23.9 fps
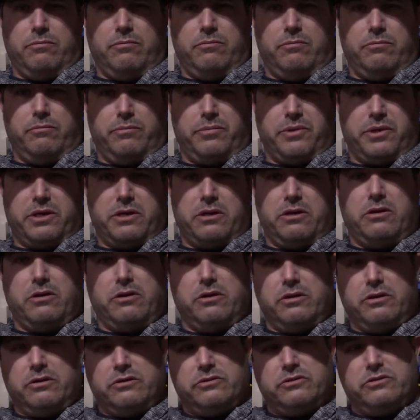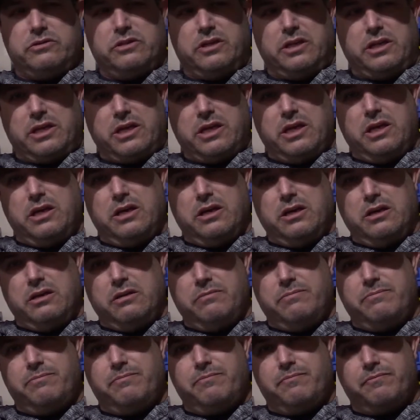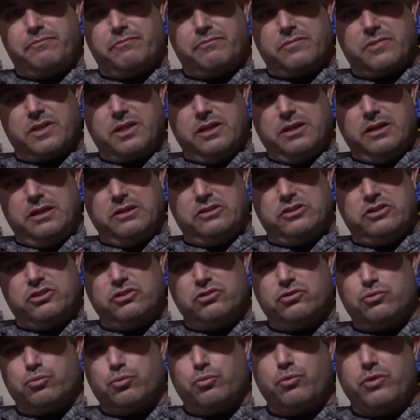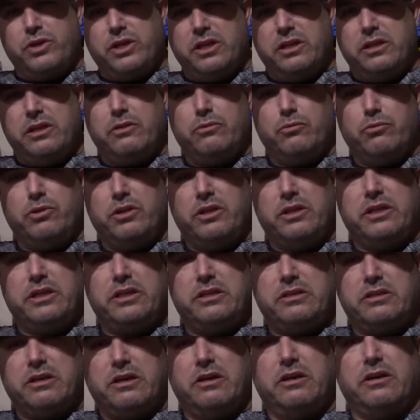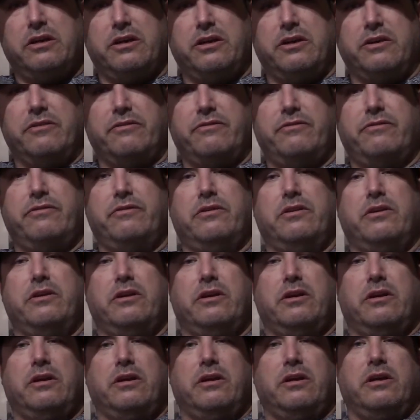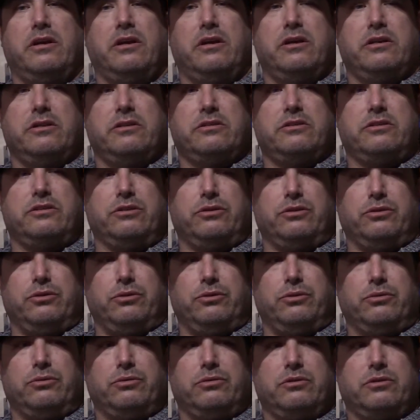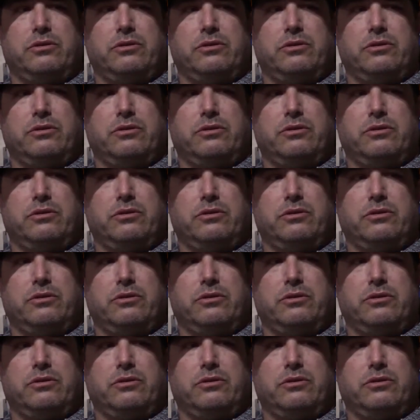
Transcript: Because again, it's just really, really tough to.